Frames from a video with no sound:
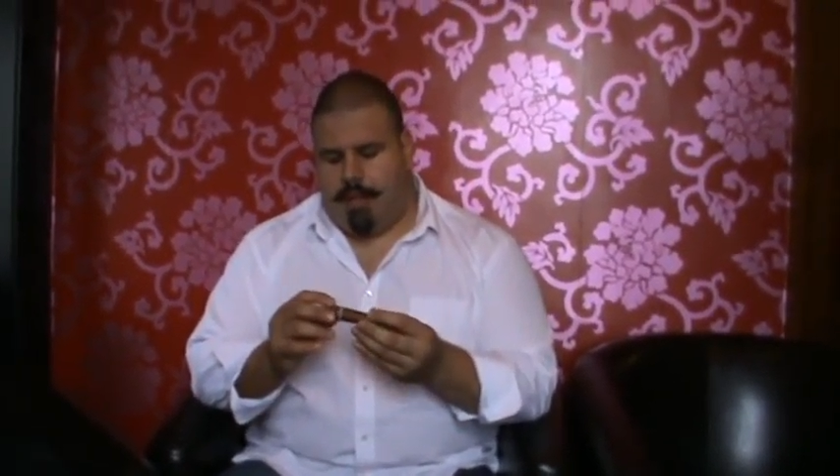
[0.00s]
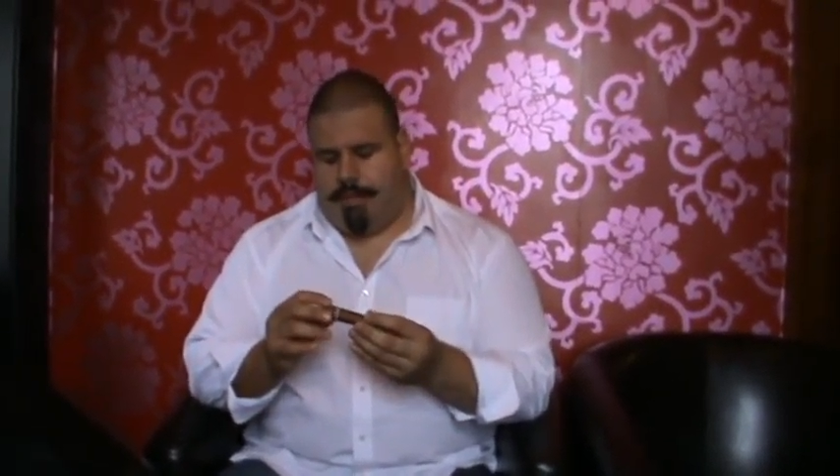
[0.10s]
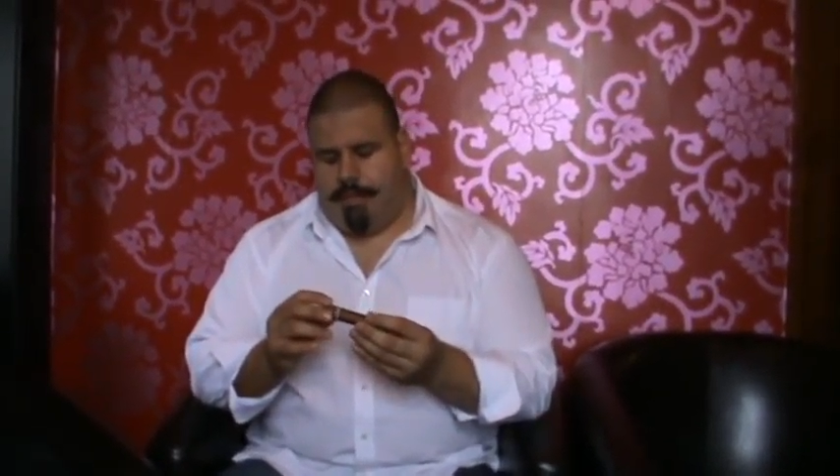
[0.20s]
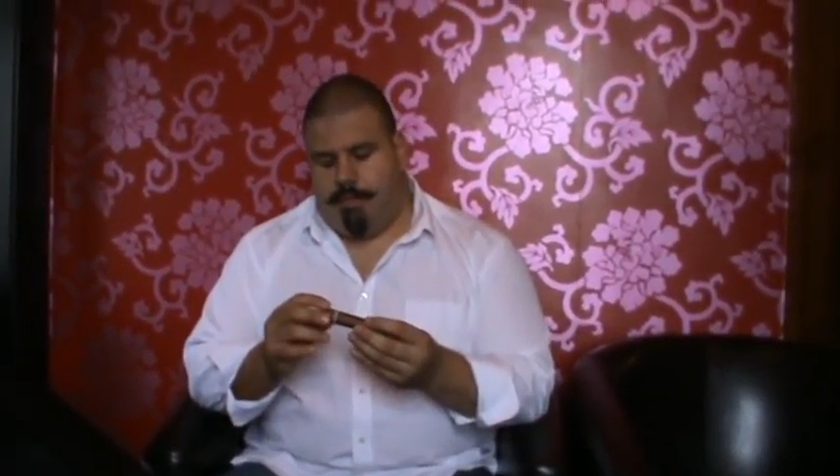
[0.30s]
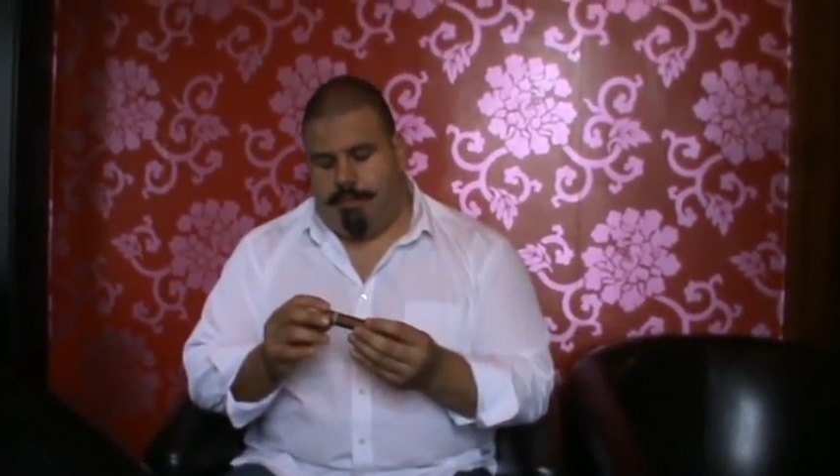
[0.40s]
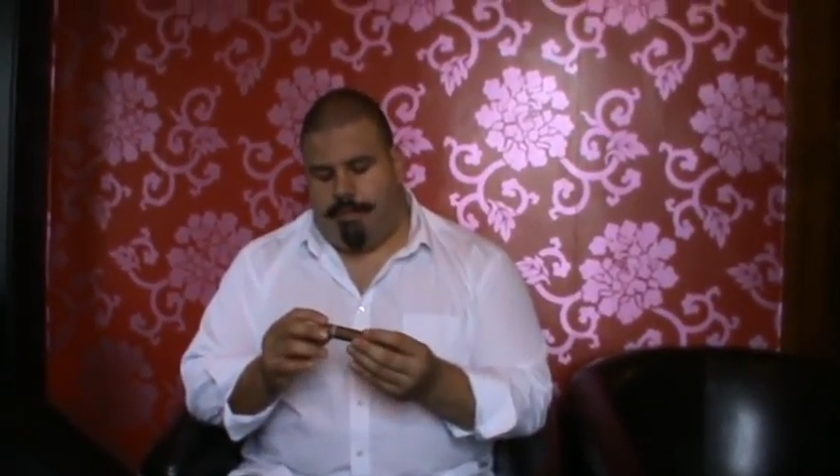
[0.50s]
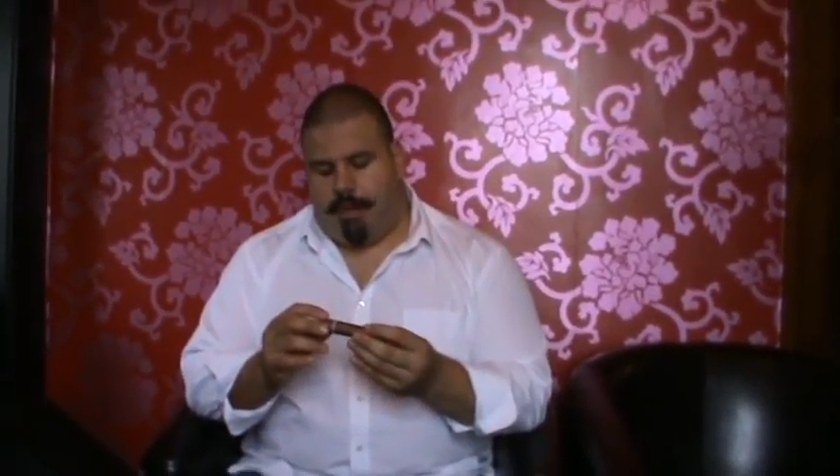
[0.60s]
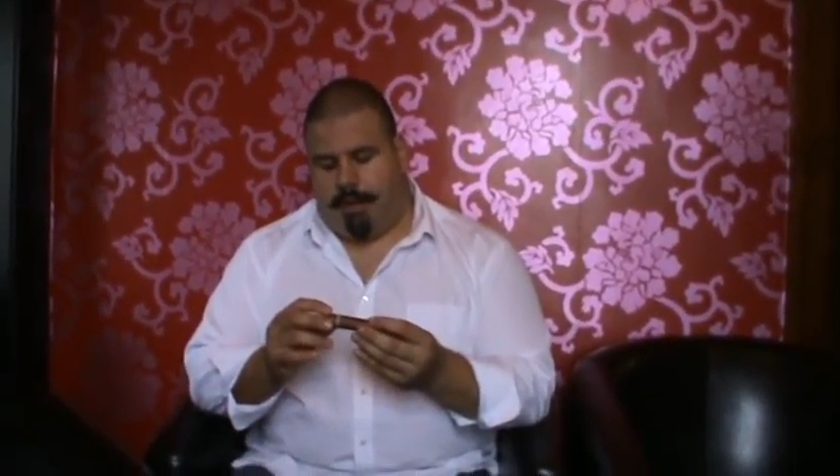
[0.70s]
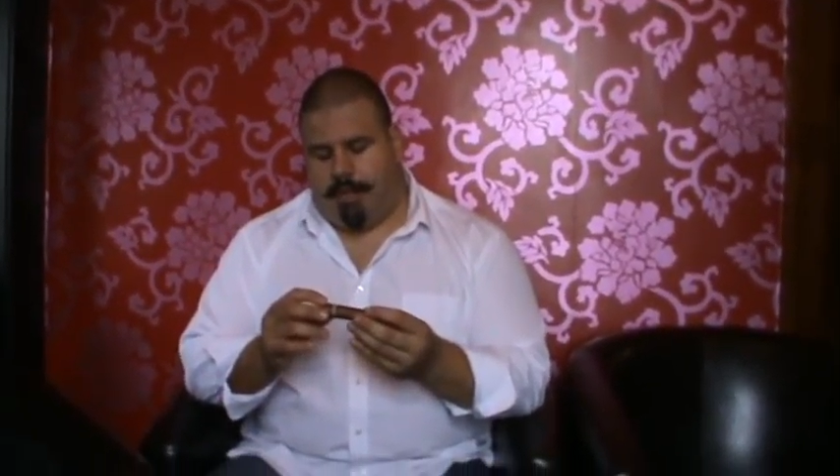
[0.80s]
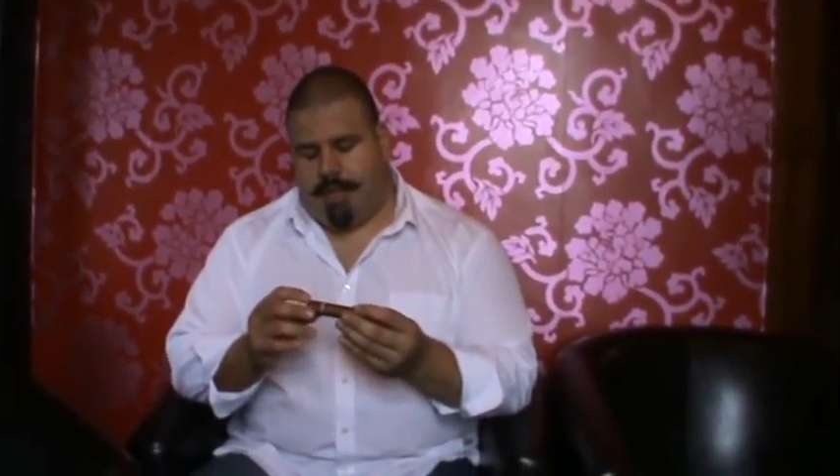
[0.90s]
If you
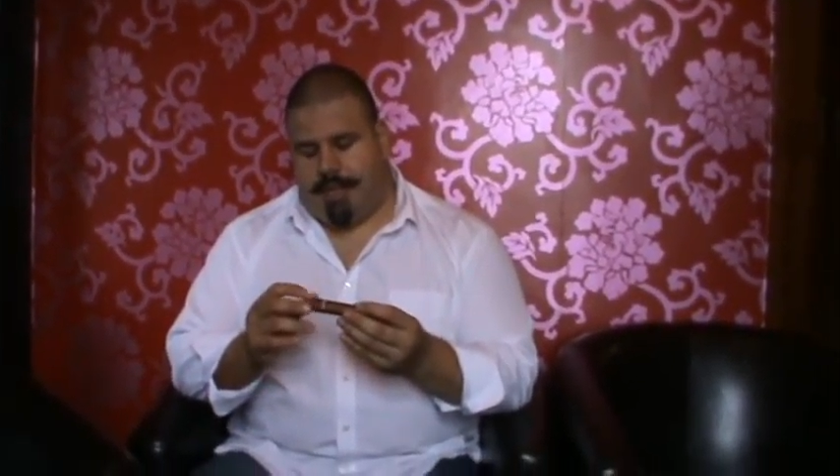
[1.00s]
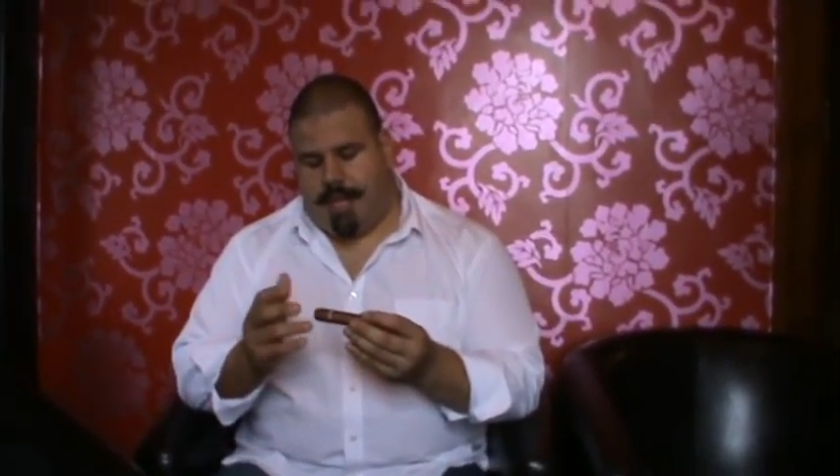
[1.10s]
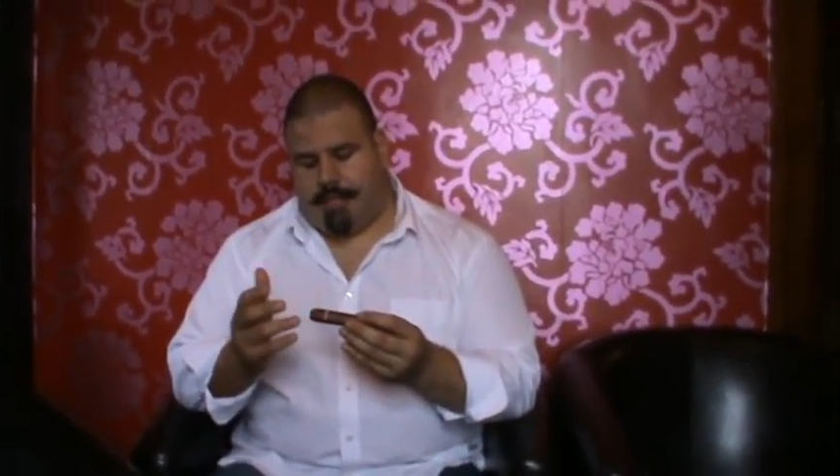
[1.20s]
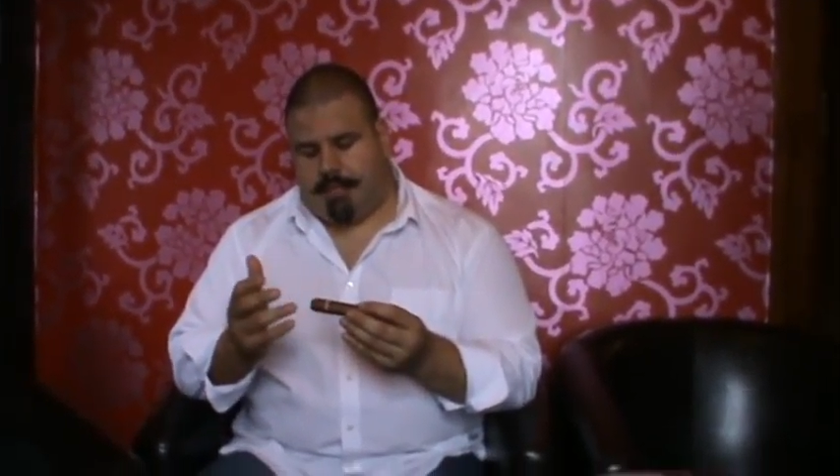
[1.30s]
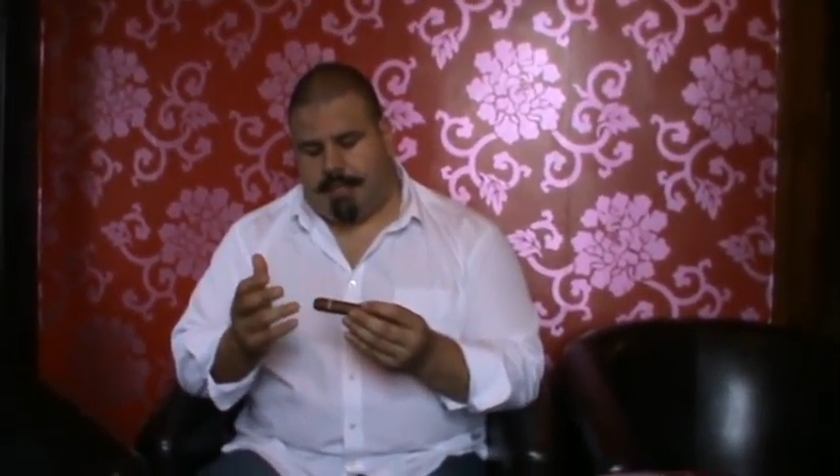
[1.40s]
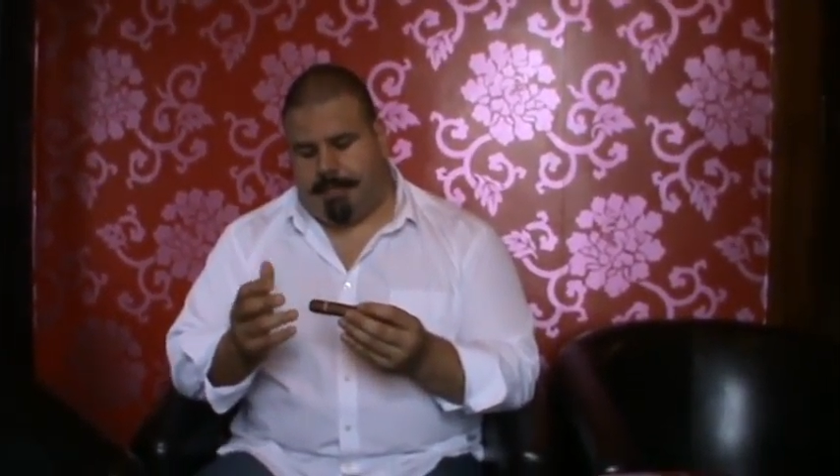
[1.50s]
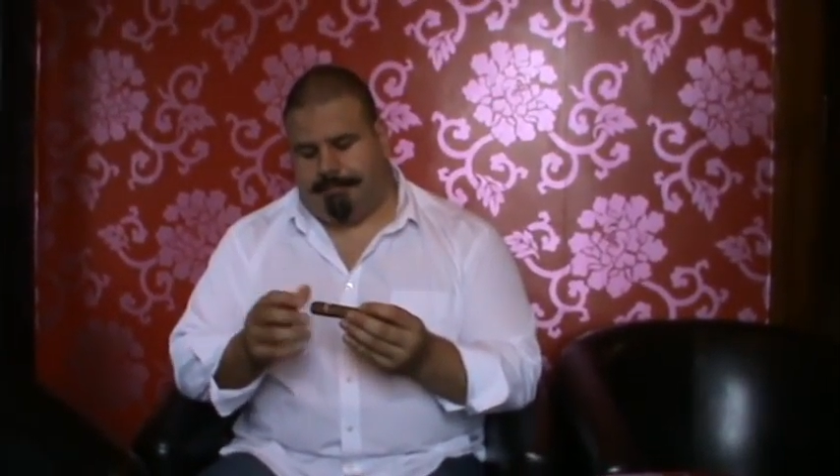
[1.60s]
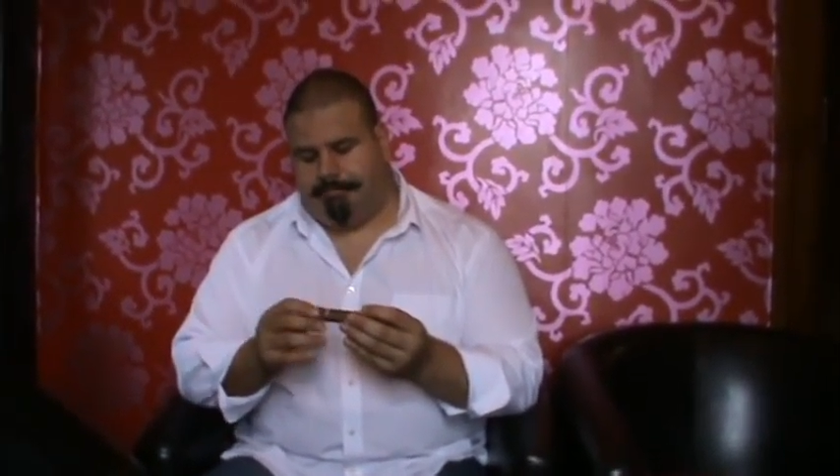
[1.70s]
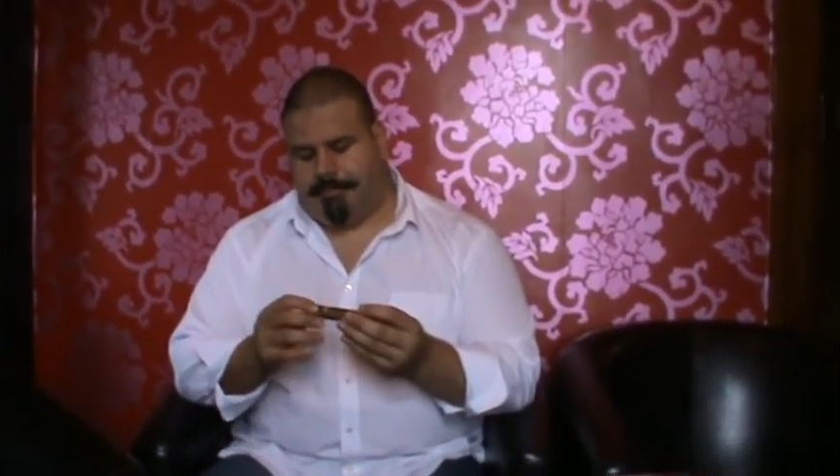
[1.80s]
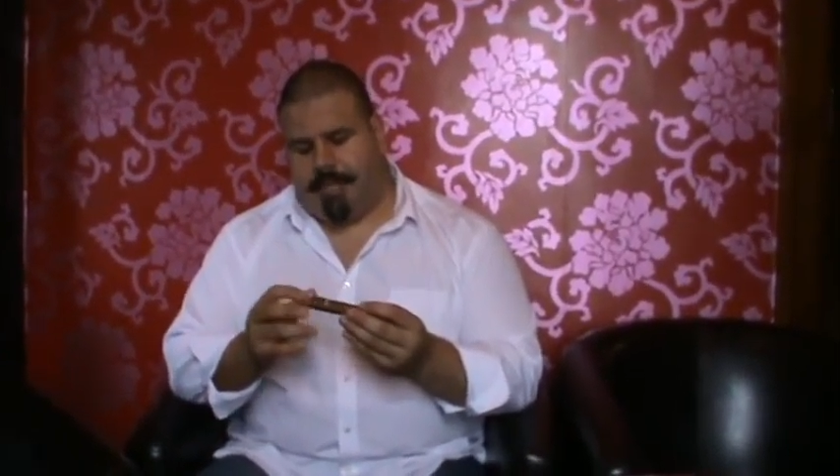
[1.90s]
find that
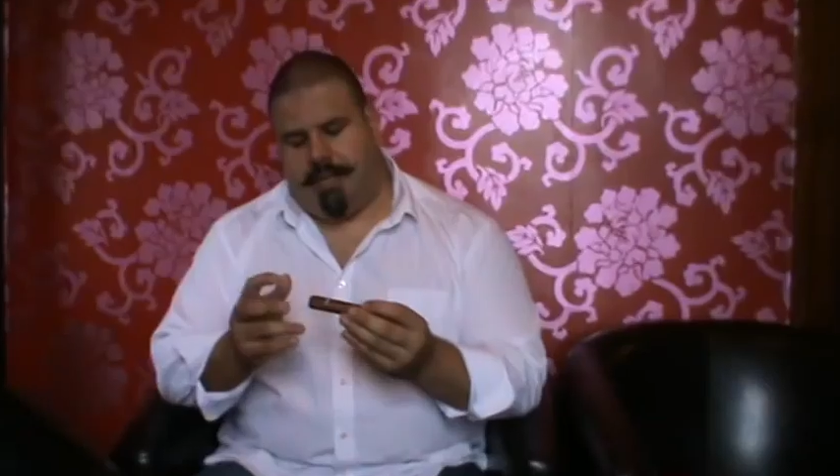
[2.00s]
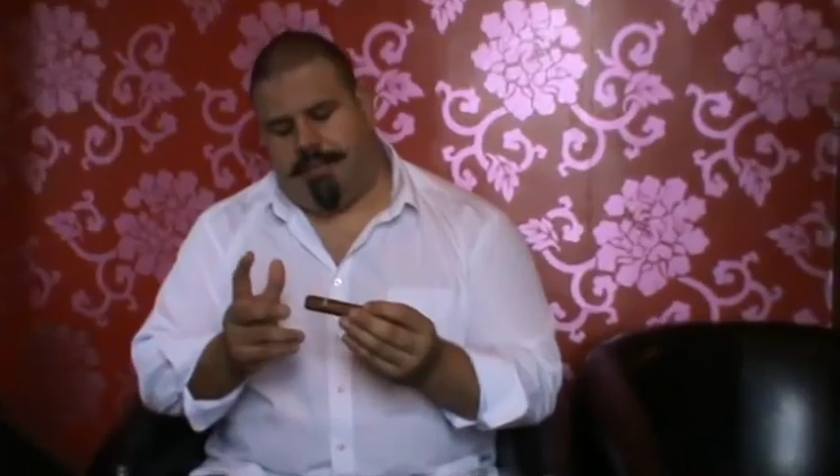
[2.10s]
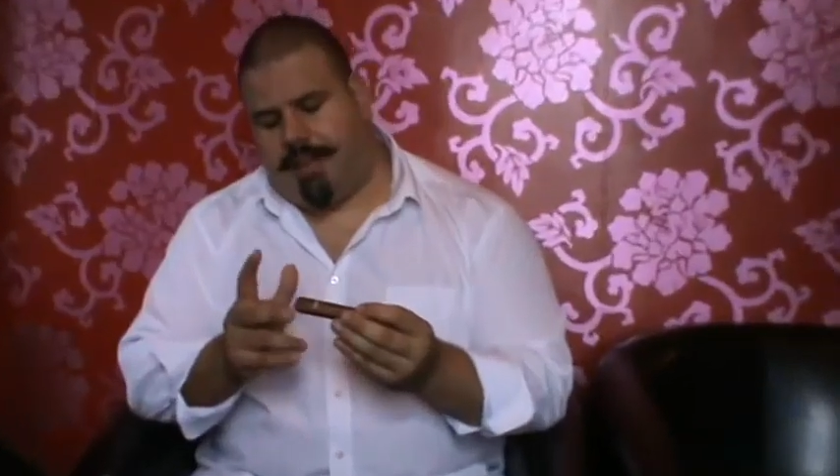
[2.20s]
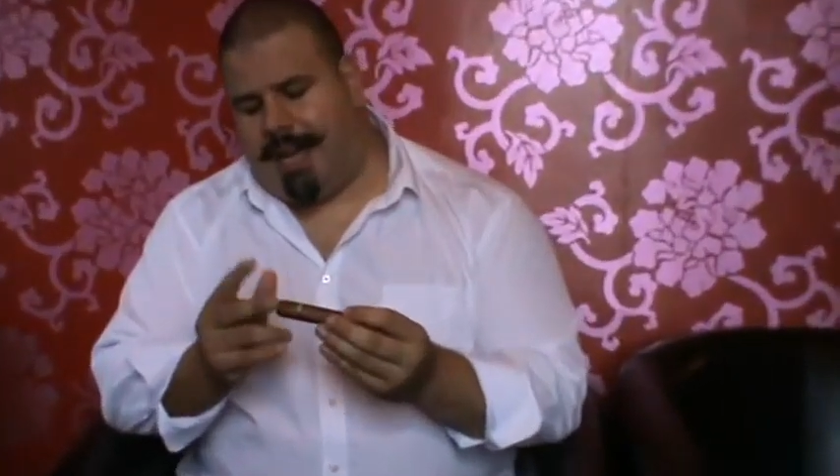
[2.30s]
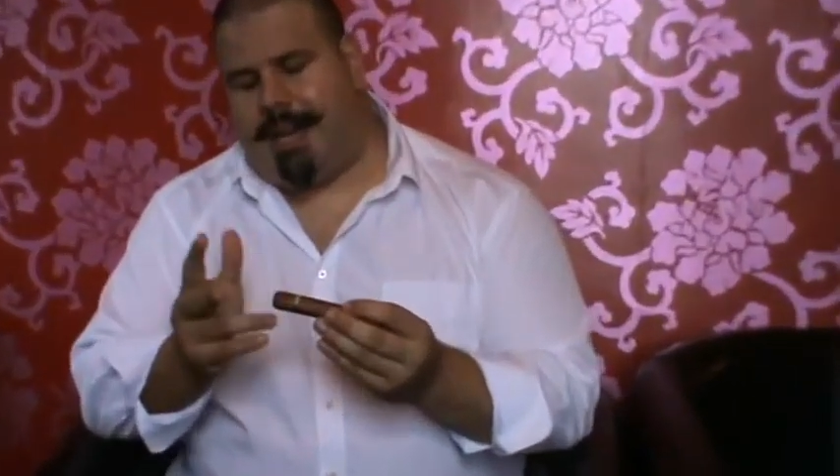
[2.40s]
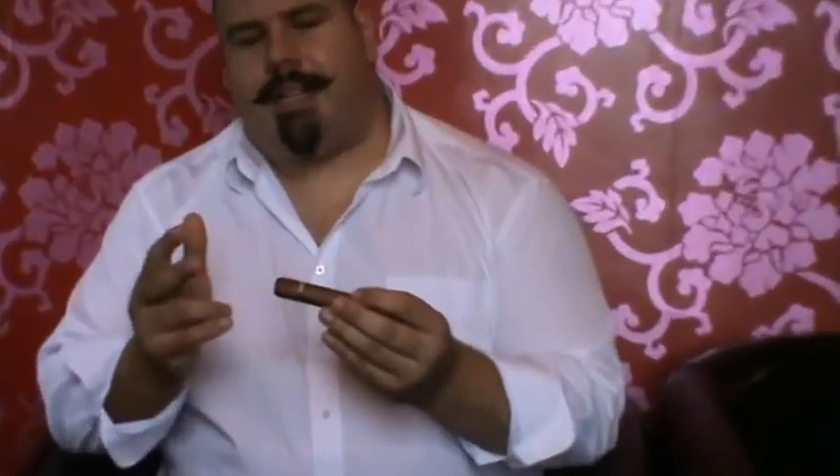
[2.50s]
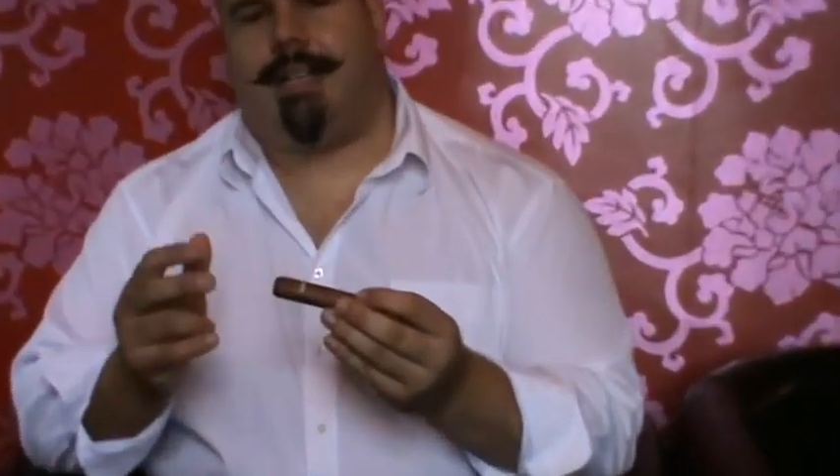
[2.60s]
you've cut it